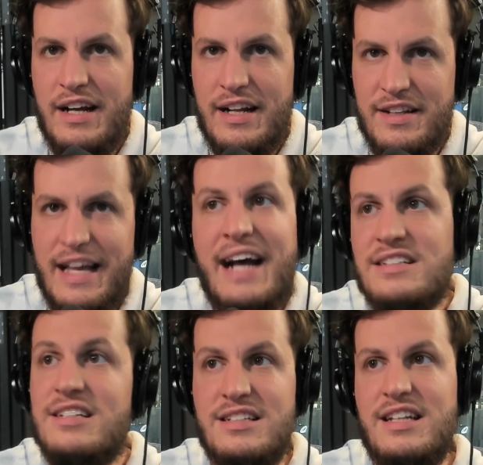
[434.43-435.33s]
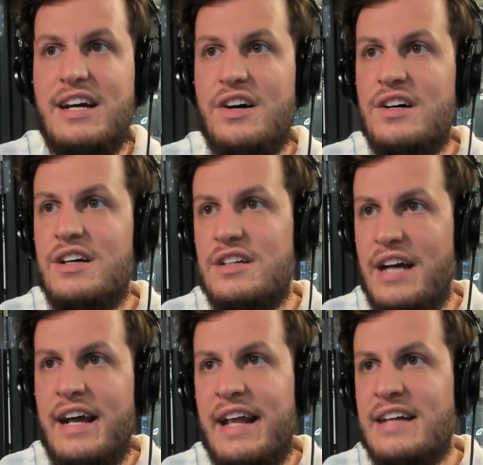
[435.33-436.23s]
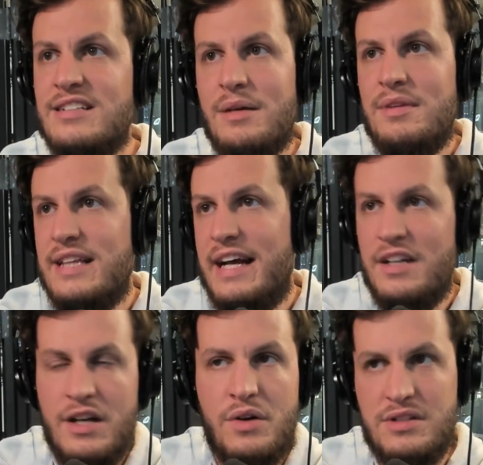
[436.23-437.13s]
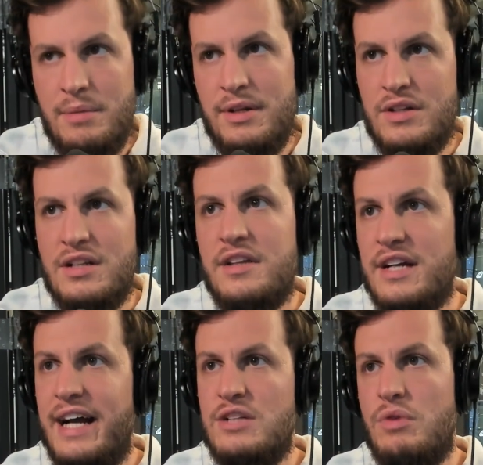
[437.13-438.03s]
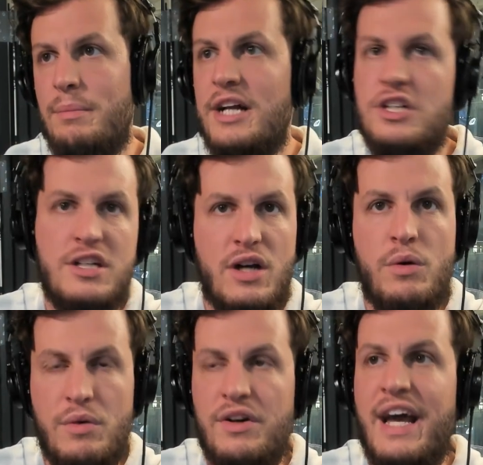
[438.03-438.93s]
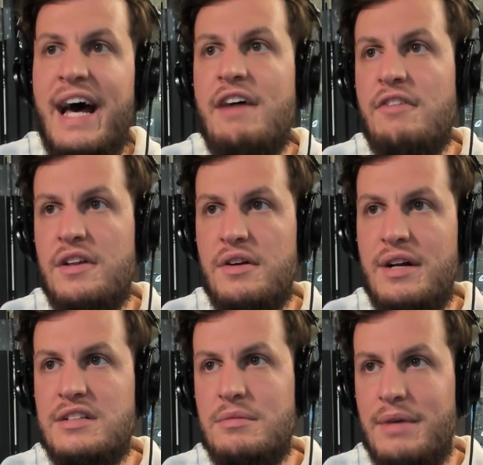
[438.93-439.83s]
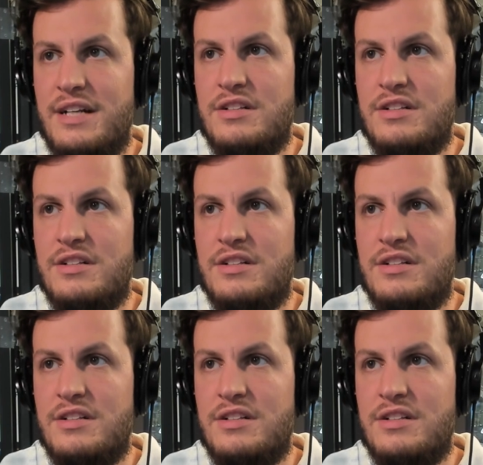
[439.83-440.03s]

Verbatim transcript: that's a skill. And that's something that, you know, some of those other guys we mentioned don't really have on their resume.